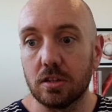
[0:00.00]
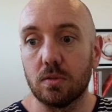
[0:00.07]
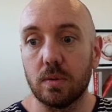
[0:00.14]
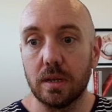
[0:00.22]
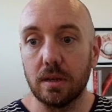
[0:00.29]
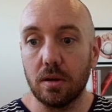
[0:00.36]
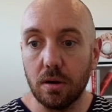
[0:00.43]
we
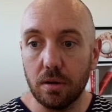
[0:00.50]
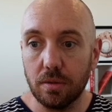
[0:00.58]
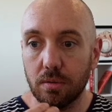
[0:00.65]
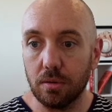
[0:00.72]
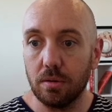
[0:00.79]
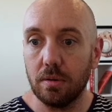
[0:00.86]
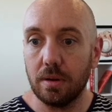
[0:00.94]
can go
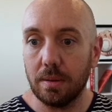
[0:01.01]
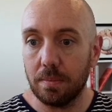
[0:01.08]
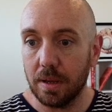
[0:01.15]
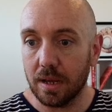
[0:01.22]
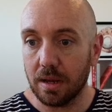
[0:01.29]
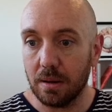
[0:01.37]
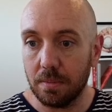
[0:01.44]
through and
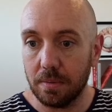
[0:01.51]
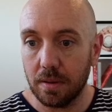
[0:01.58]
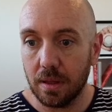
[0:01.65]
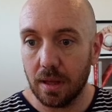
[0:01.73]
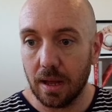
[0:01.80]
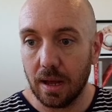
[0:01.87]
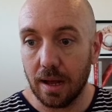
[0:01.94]
pick up
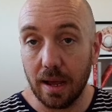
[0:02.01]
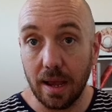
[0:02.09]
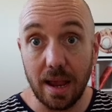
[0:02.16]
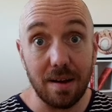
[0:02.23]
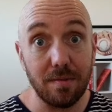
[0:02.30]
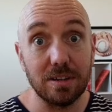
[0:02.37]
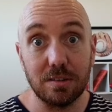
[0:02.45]

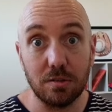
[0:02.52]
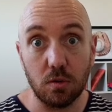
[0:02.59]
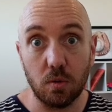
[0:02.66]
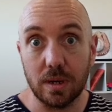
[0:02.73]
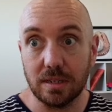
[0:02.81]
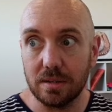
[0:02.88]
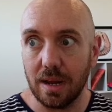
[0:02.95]
every single
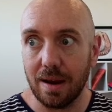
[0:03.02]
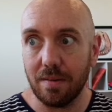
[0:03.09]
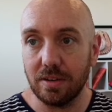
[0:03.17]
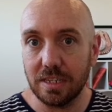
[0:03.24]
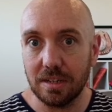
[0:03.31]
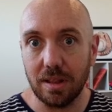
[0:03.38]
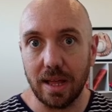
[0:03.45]
question, every
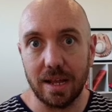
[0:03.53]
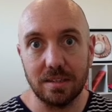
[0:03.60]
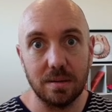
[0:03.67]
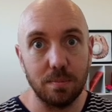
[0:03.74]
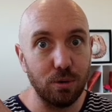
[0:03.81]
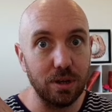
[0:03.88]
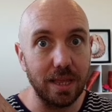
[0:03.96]
single answer,
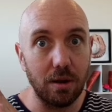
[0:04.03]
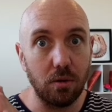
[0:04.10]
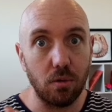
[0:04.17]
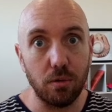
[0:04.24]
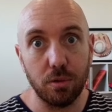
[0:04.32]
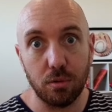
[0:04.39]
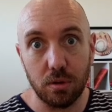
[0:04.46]
bring that
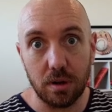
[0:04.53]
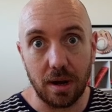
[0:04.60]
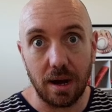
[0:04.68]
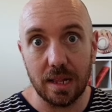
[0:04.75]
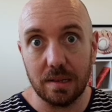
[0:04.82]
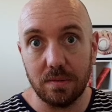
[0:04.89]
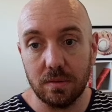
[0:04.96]
all through to
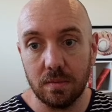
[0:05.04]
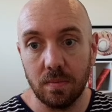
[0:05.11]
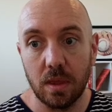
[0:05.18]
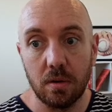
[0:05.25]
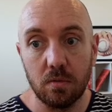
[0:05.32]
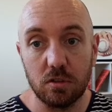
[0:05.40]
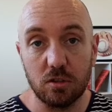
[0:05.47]
HighLevel,
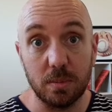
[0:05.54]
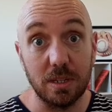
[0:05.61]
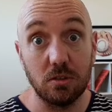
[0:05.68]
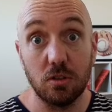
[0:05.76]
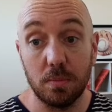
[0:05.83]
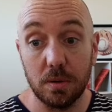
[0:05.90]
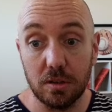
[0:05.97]
which will be
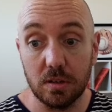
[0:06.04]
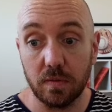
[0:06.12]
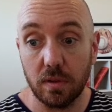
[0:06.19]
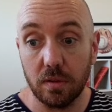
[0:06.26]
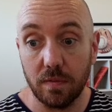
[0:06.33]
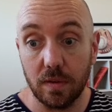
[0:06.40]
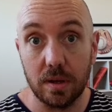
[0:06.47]
super
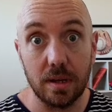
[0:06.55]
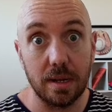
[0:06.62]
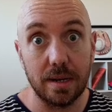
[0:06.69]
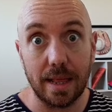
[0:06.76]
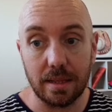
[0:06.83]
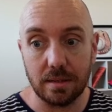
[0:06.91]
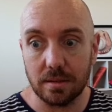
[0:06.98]
useful for
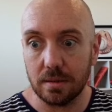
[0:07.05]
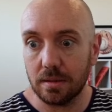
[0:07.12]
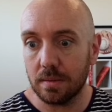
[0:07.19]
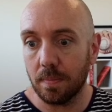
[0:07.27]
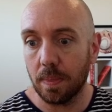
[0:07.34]
analysis.